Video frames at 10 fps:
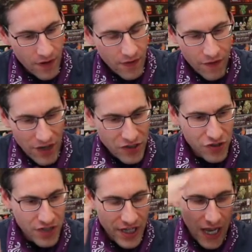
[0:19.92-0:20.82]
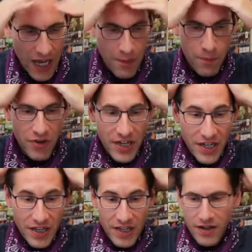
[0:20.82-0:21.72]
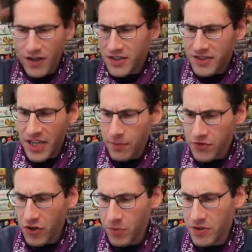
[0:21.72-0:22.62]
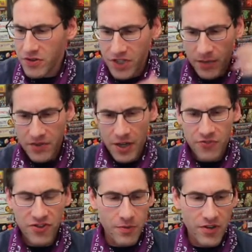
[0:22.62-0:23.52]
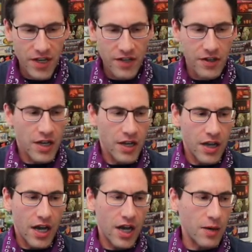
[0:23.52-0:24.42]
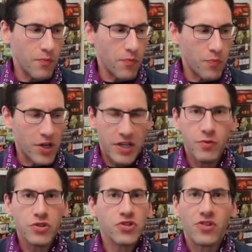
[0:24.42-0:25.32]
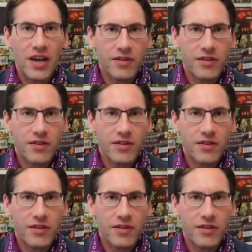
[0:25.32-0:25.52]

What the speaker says: eventually I played it on a Tabletopia or Tabletop Simulator, but it was sold out.